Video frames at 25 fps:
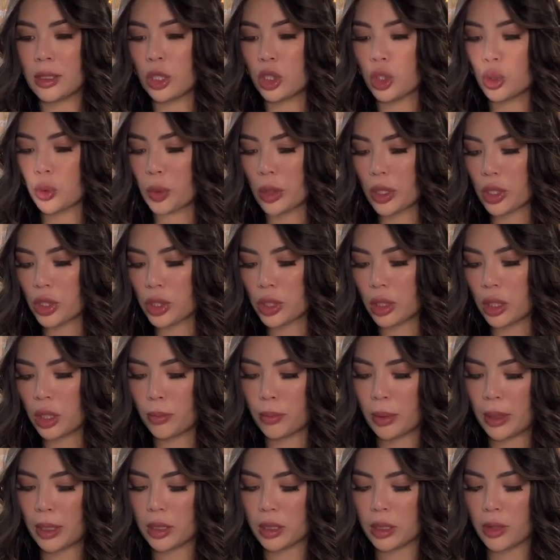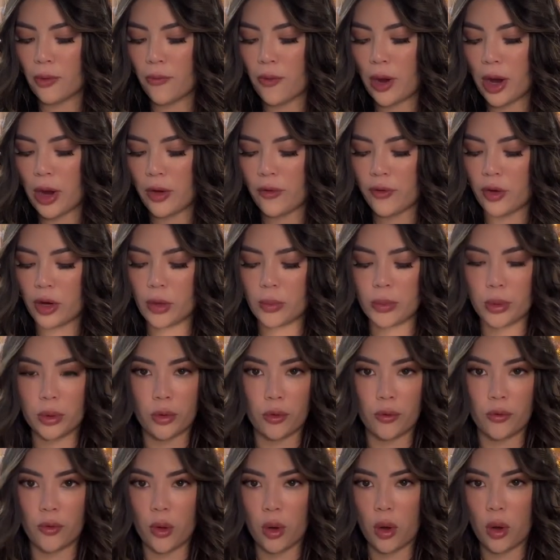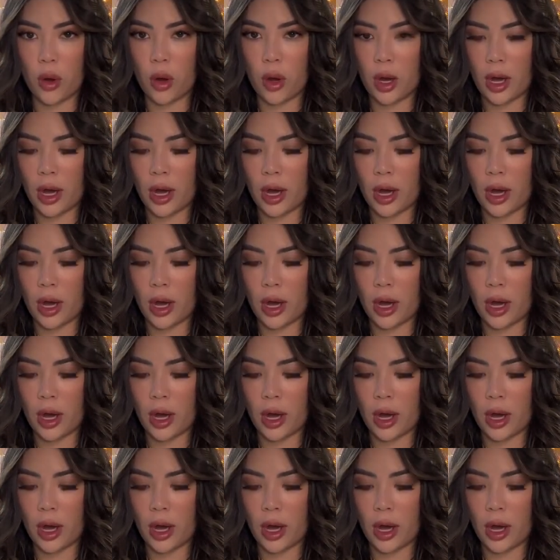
situation, but it's very, very beautiful.